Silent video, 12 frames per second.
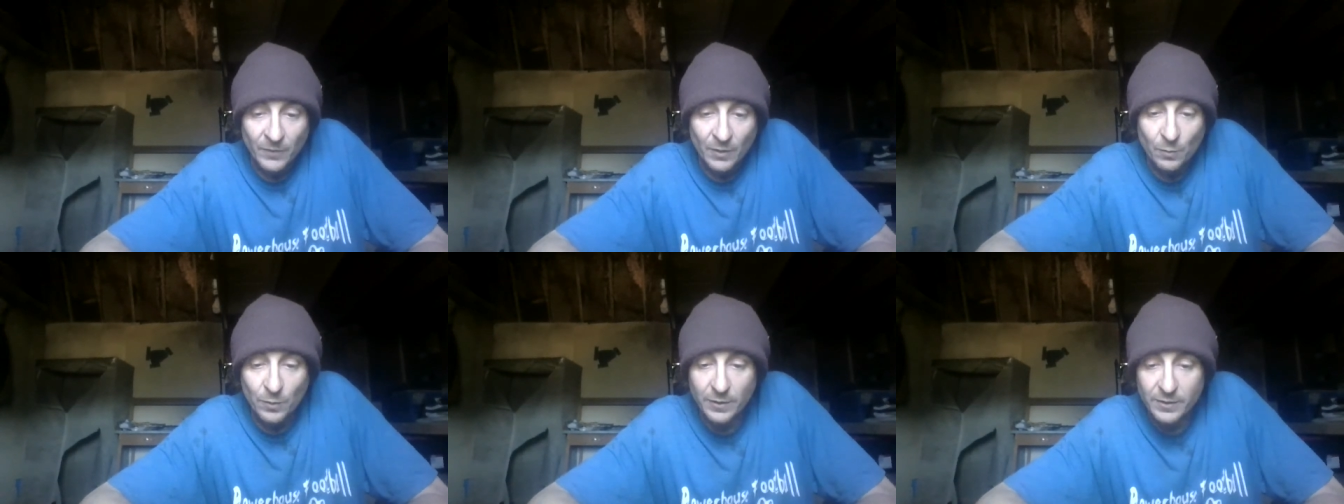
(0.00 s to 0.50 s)

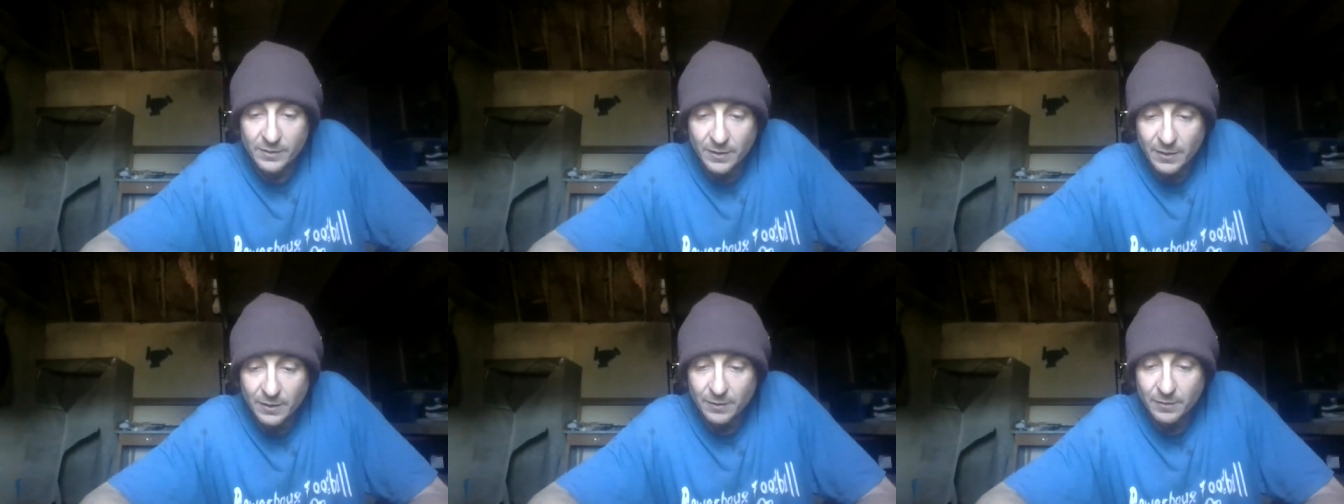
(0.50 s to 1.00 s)
What is
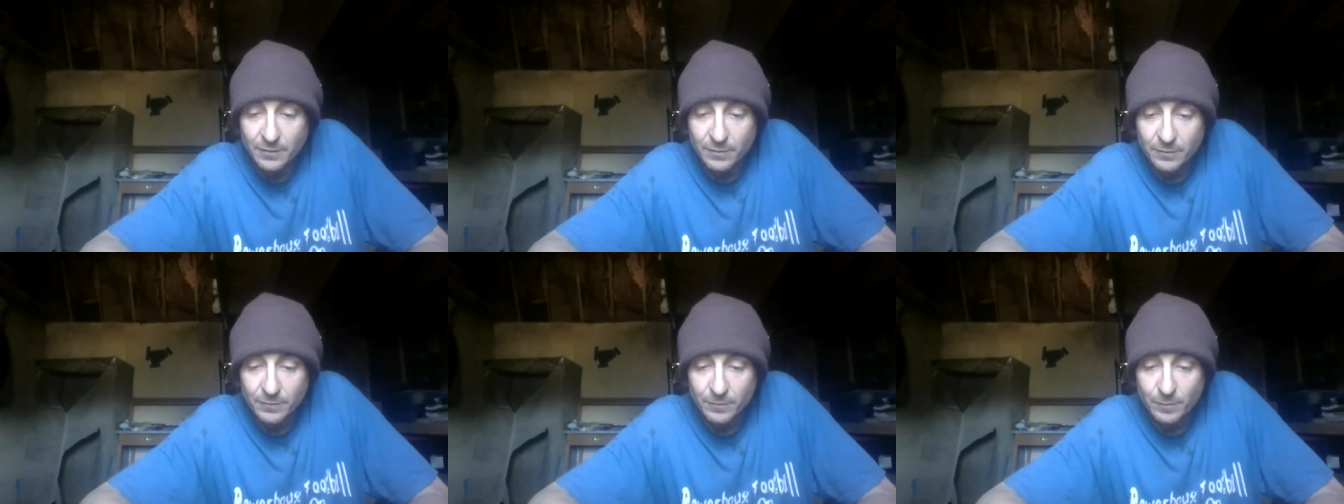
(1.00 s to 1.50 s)
the
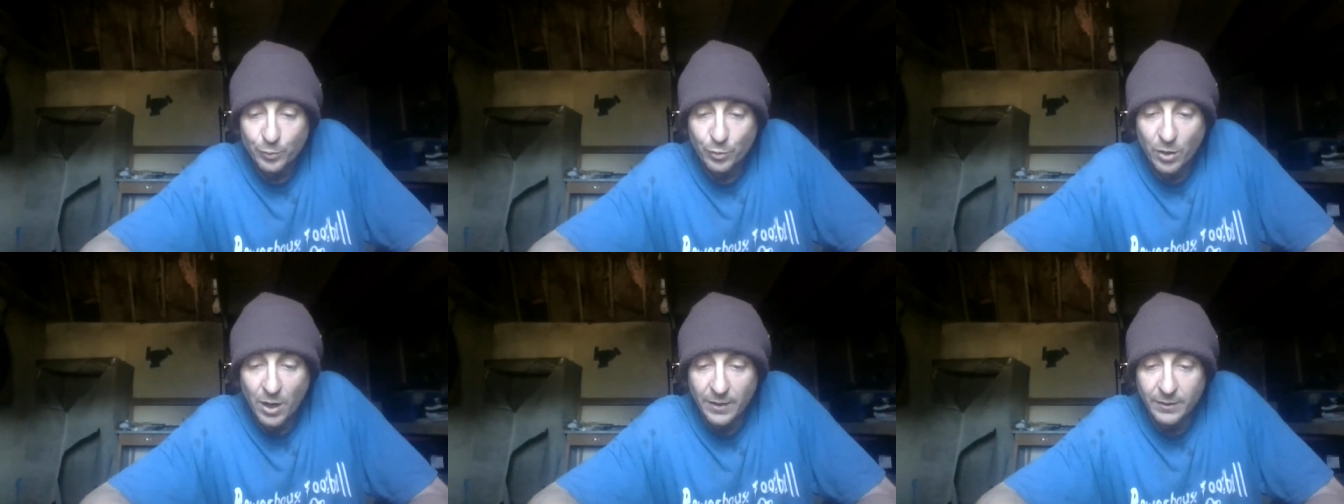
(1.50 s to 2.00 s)

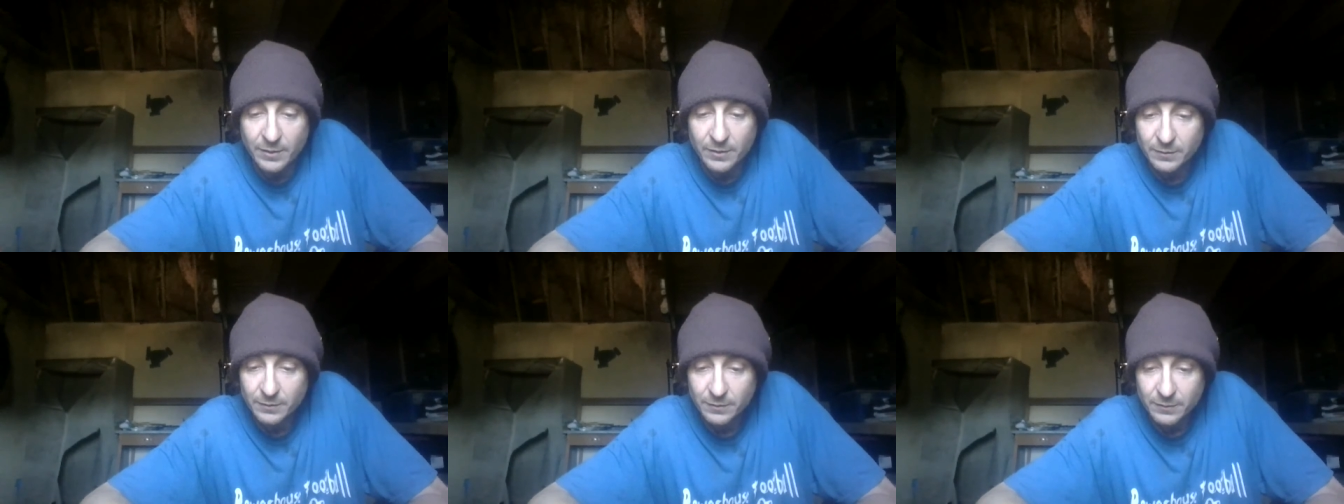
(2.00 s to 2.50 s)
pride
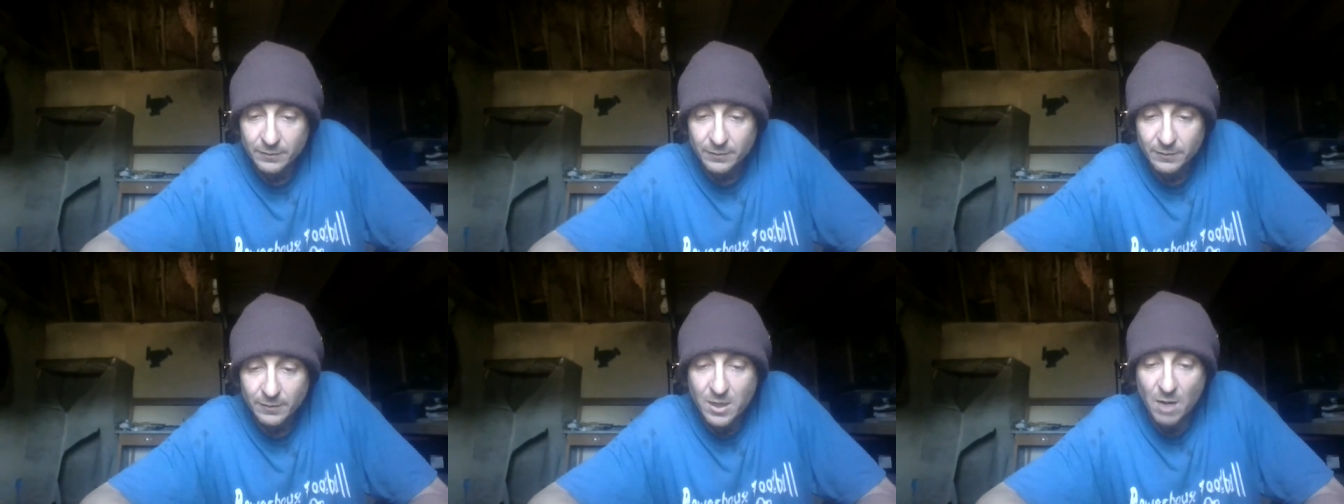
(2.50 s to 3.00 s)

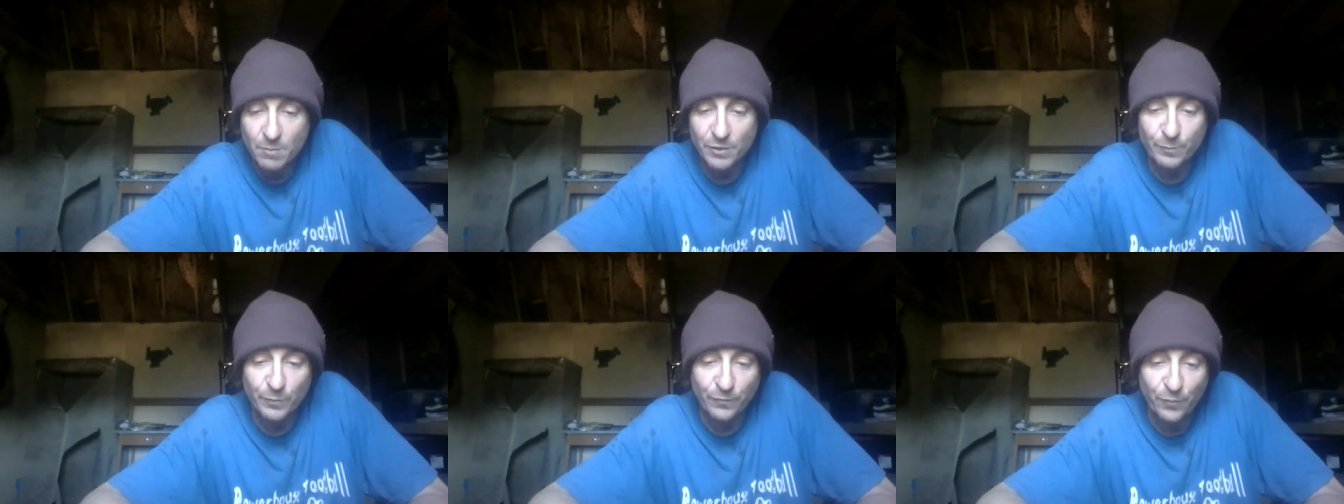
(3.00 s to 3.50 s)

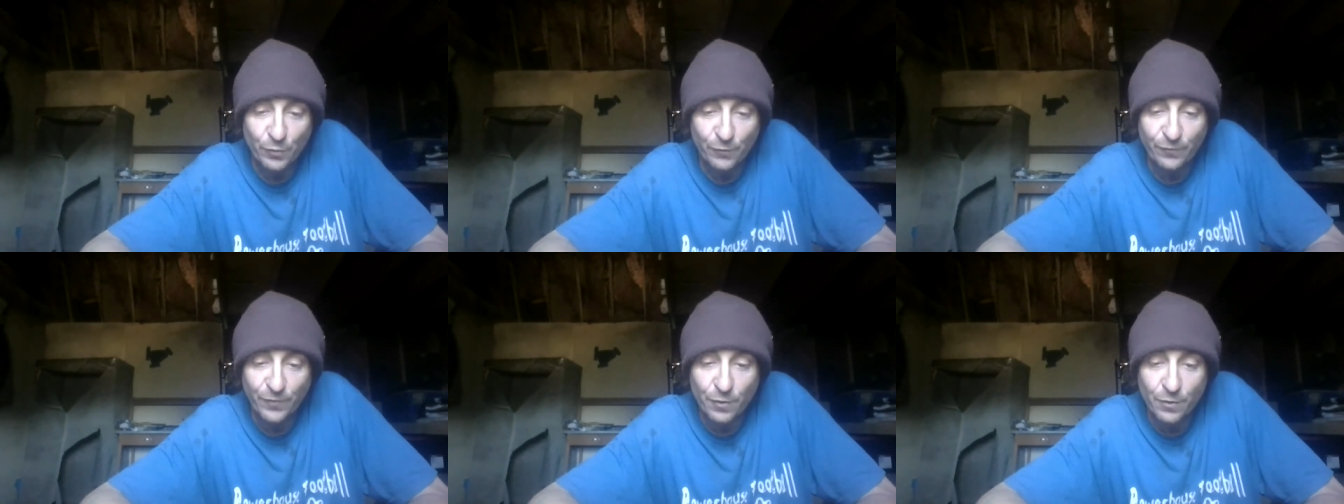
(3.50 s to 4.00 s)
cometh before the
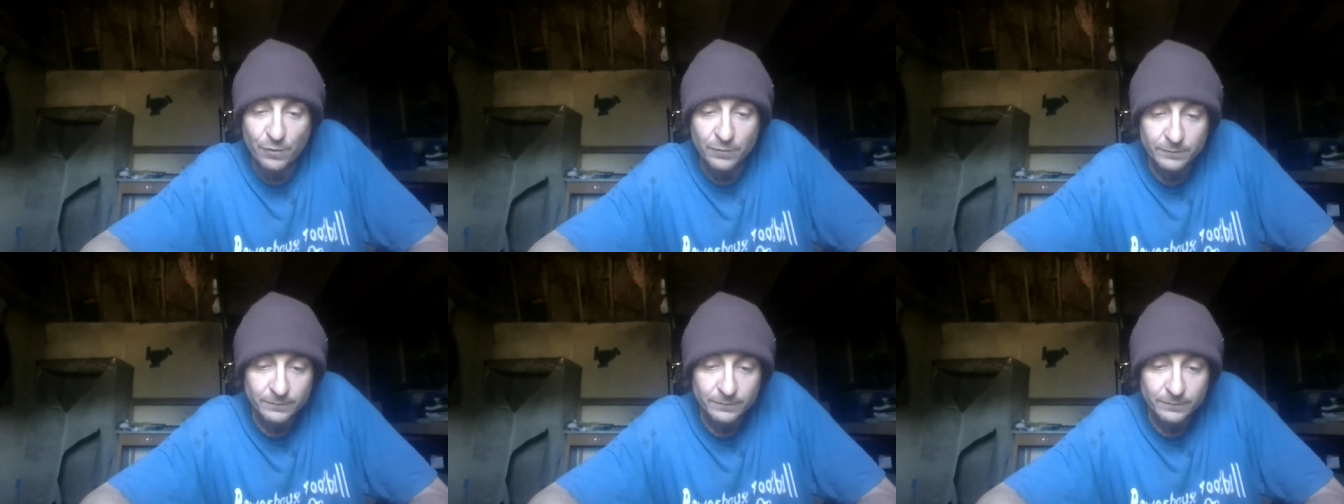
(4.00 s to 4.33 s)
fall?